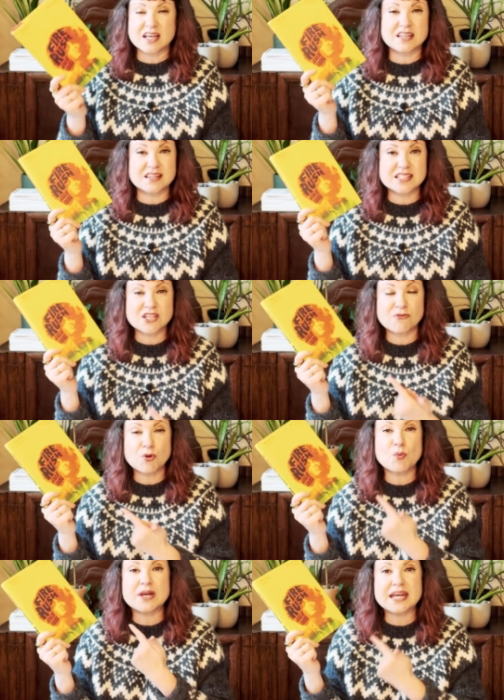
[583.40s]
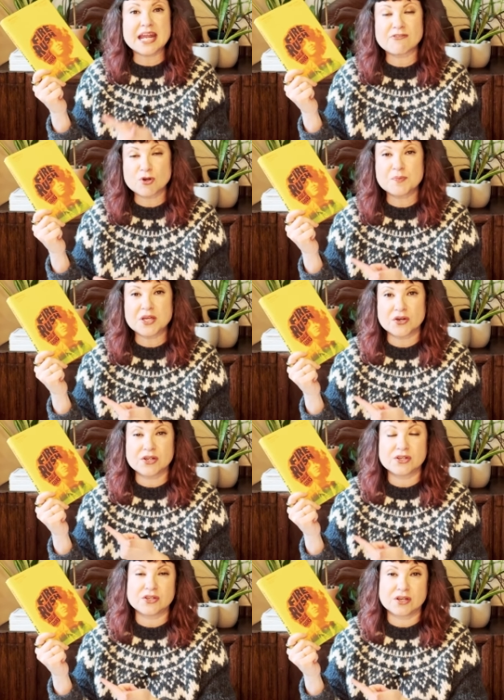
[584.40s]
This cover would never be on
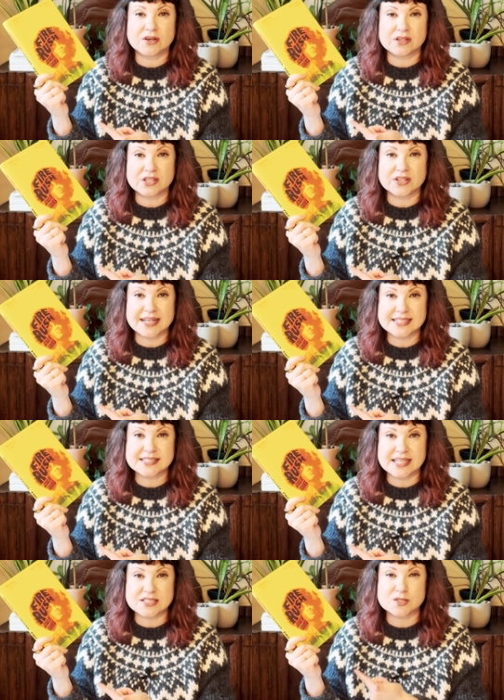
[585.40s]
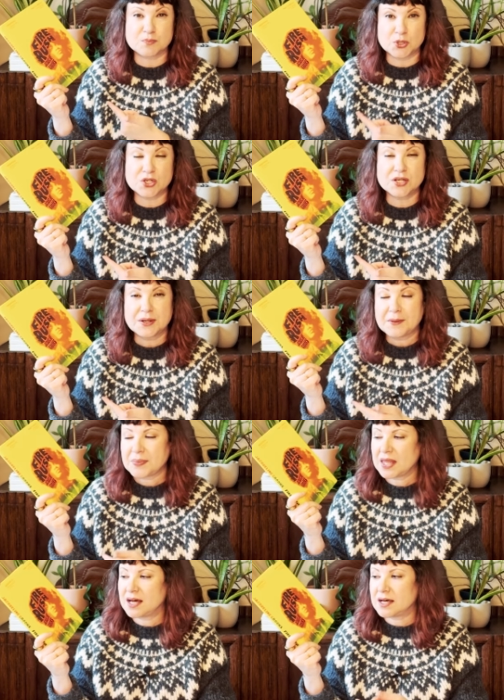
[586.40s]
a on a United States book.
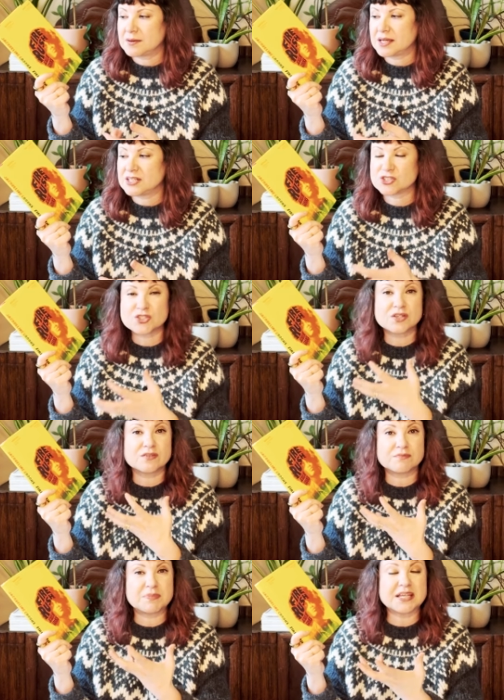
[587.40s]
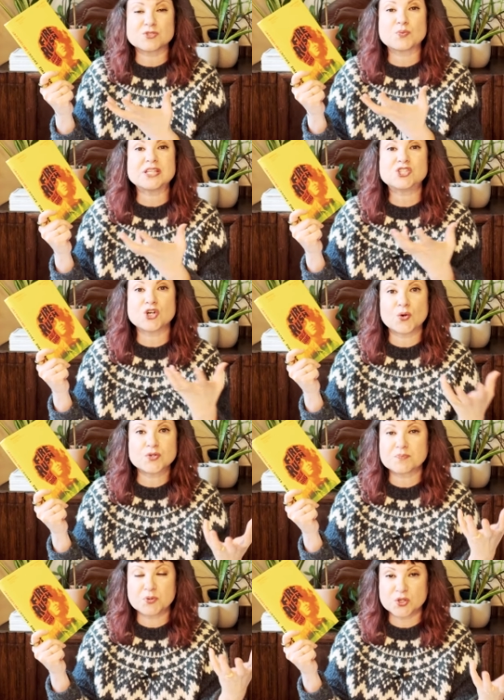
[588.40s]
Uh, it's because we
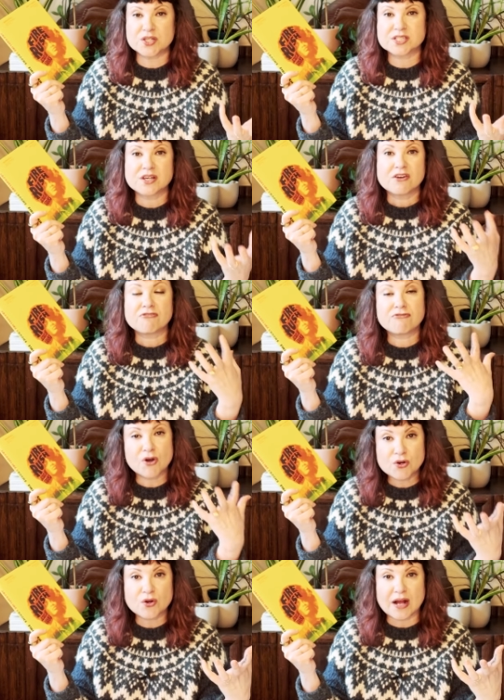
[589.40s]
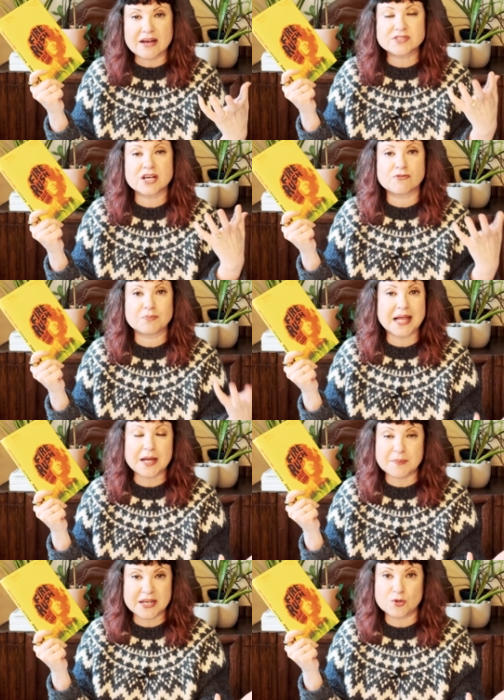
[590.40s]
don't put photographs of
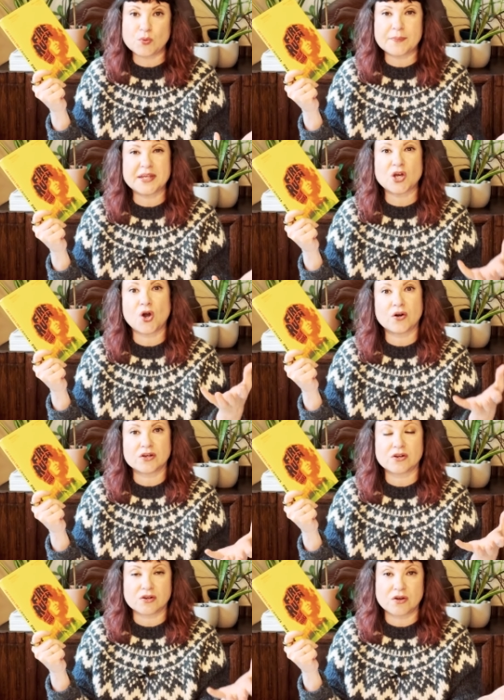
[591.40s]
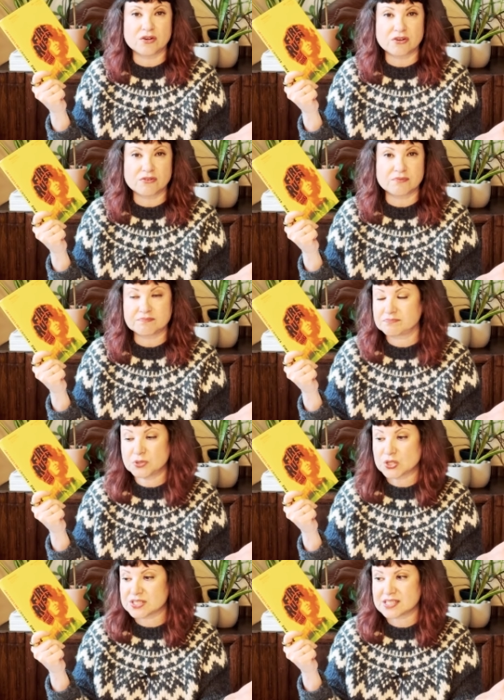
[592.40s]
black men and women on our on our
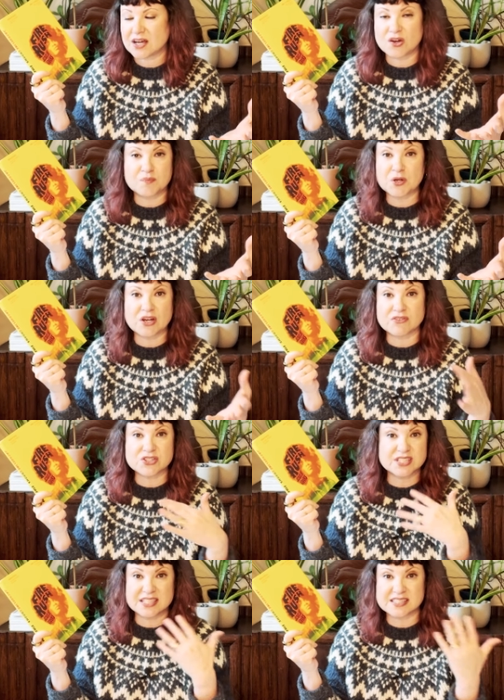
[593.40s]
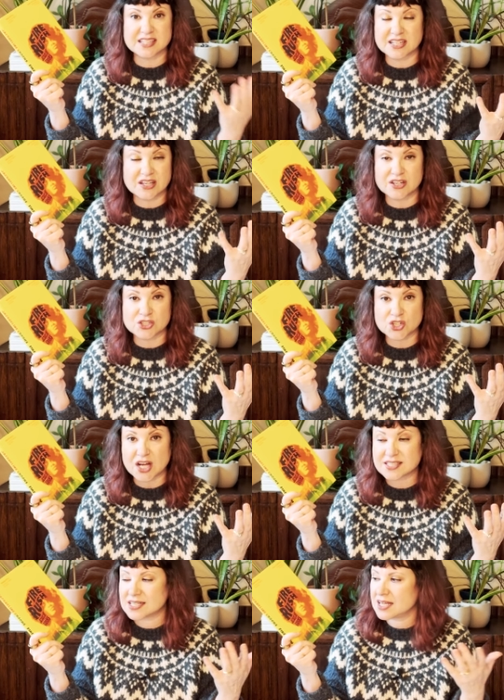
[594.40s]
books uh, book covers. It's an, an
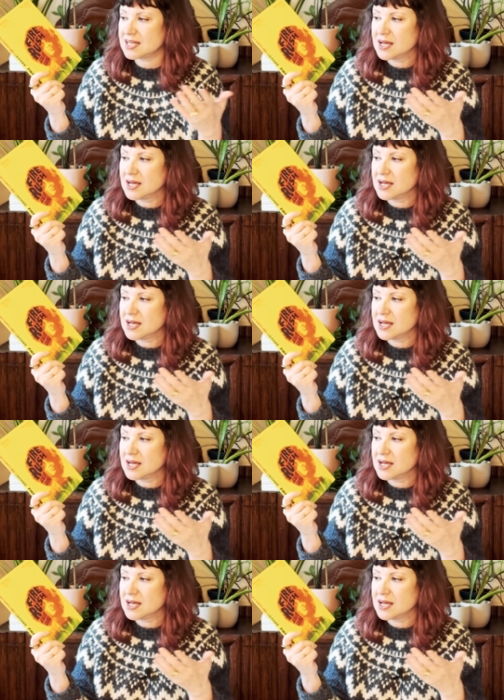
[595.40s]
atrocity,